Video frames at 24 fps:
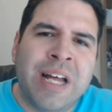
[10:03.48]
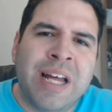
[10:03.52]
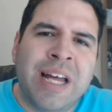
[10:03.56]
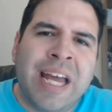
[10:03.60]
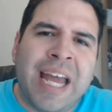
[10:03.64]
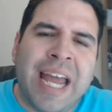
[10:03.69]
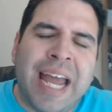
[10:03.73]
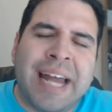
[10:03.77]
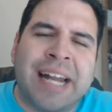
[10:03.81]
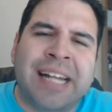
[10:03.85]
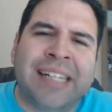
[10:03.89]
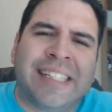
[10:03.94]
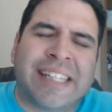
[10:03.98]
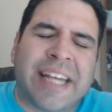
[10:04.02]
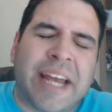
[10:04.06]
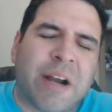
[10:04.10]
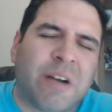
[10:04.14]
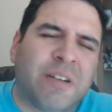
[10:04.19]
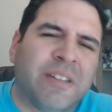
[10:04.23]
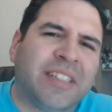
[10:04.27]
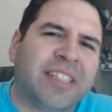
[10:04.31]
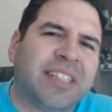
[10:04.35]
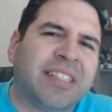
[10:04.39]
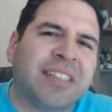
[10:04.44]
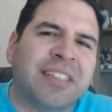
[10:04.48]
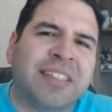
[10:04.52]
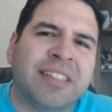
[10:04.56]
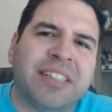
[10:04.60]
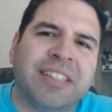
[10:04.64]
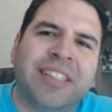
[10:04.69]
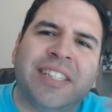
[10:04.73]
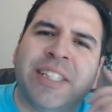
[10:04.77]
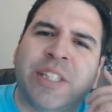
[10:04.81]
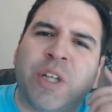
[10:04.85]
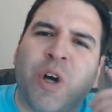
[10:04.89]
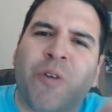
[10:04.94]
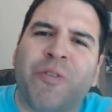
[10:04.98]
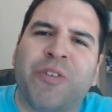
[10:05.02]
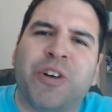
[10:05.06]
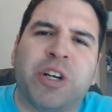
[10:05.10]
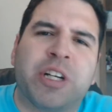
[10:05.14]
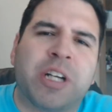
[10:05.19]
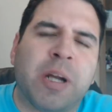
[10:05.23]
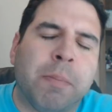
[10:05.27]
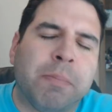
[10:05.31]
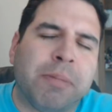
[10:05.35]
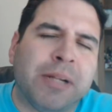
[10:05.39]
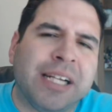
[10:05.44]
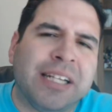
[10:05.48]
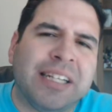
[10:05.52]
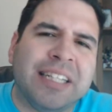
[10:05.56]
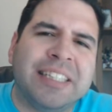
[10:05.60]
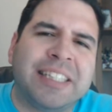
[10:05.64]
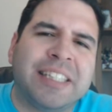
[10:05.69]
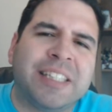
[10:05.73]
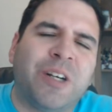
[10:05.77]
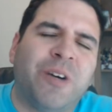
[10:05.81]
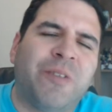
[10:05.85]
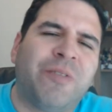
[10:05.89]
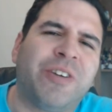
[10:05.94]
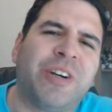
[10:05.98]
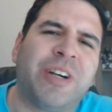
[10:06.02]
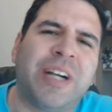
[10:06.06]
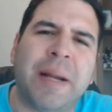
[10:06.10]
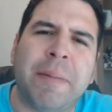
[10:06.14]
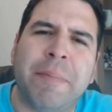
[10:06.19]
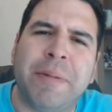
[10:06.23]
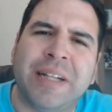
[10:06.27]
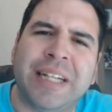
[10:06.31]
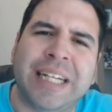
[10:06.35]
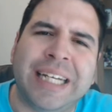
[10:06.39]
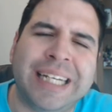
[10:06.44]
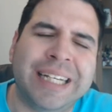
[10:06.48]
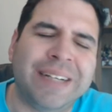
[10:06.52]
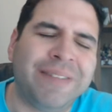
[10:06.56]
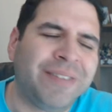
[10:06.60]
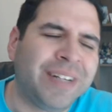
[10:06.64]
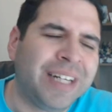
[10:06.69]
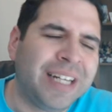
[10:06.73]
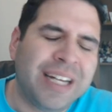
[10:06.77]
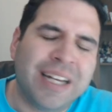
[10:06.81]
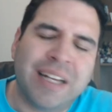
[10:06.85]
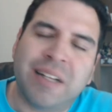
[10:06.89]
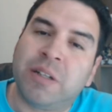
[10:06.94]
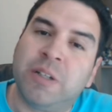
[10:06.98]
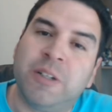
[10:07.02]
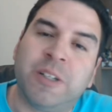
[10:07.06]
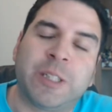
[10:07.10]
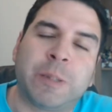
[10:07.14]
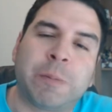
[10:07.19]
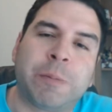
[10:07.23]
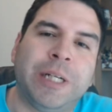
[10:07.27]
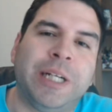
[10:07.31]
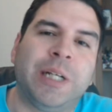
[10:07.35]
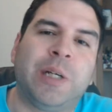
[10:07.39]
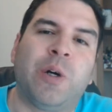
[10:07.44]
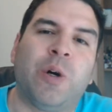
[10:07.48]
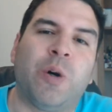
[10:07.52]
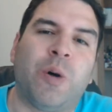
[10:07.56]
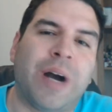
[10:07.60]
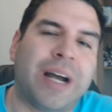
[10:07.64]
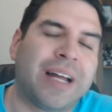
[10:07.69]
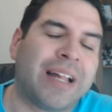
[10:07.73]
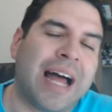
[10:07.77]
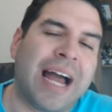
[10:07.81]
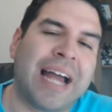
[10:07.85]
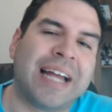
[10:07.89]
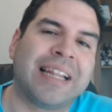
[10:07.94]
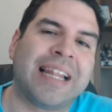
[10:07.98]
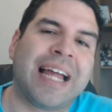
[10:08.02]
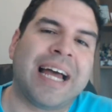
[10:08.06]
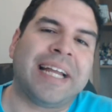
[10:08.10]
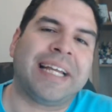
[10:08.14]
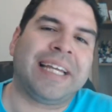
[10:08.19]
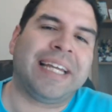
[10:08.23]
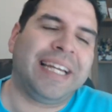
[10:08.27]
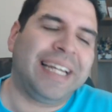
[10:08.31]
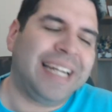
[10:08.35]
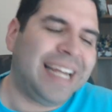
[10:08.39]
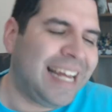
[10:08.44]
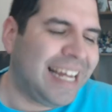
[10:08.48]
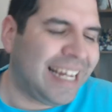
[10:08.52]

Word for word: and his hair is silver, completely silver, I believe. Looks pretty cool. I like it.